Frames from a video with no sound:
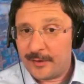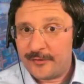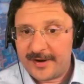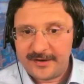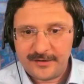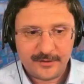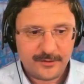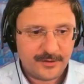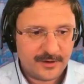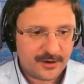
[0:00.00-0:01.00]
ready
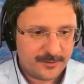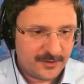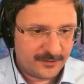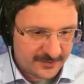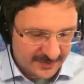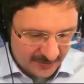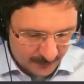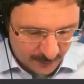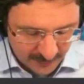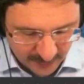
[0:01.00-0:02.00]
to compute the Taylor
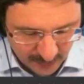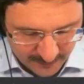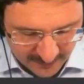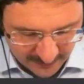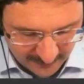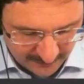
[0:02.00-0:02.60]
polynomial.